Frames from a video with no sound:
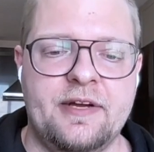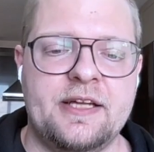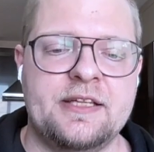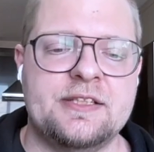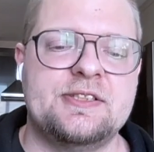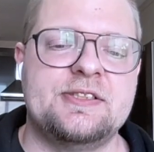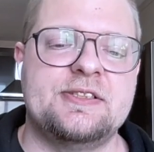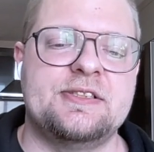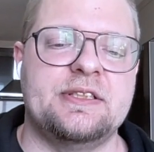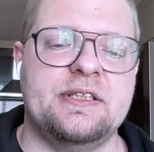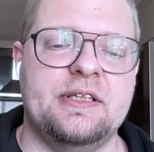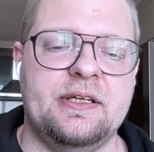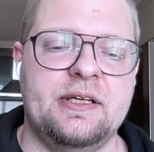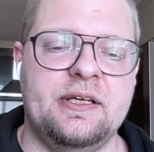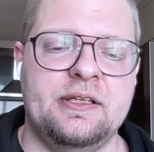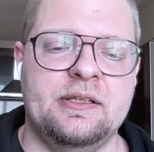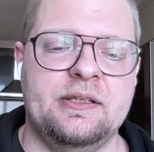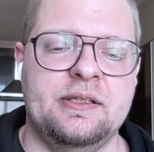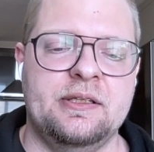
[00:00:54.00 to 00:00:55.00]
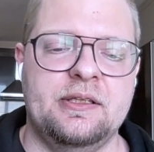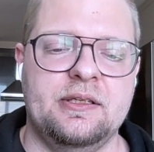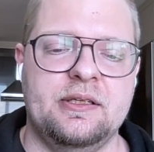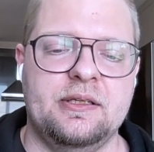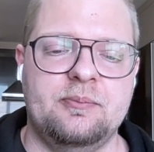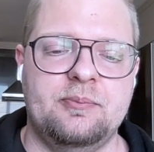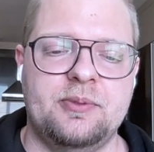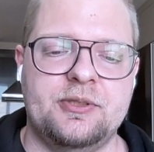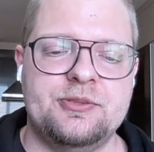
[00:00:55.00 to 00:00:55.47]
events, and
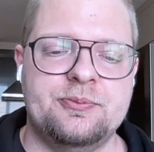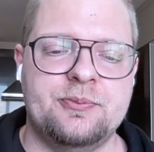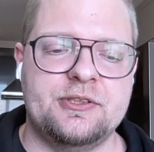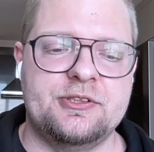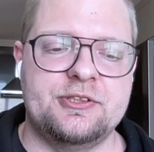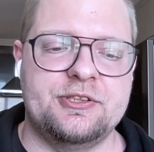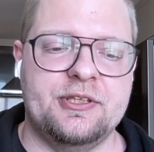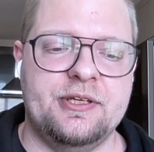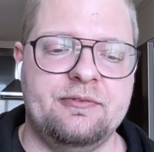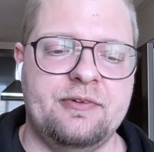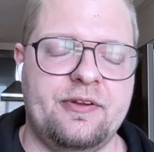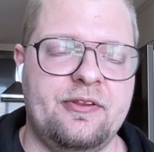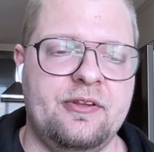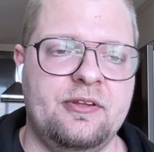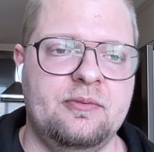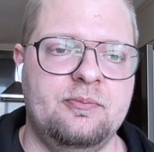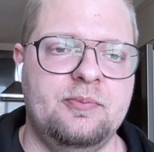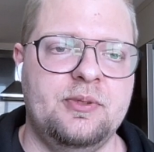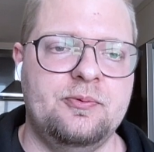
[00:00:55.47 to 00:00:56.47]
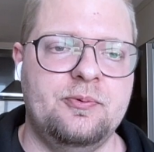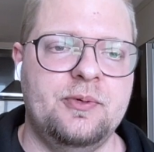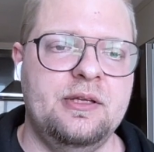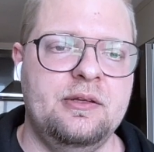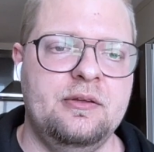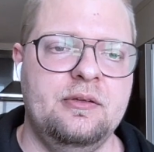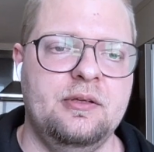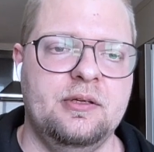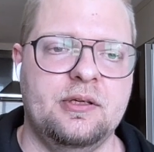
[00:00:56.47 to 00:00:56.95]
pretty much everything in
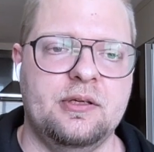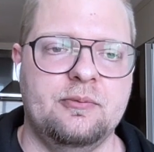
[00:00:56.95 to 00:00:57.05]
between,